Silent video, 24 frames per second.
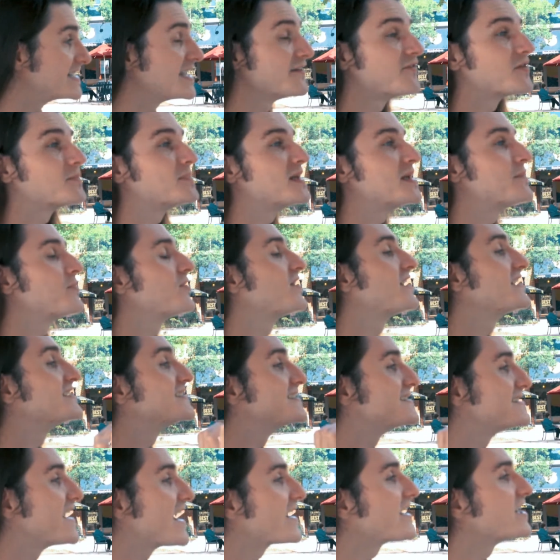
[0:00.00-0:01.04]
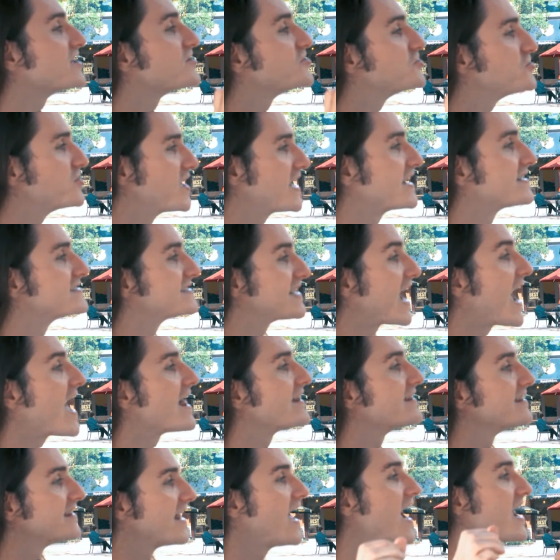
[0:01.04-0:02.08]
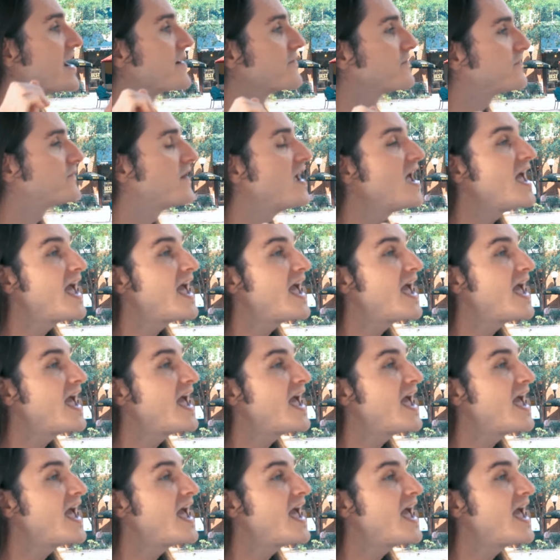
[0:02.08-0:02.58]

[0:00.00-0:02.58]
giving people a second chance at life.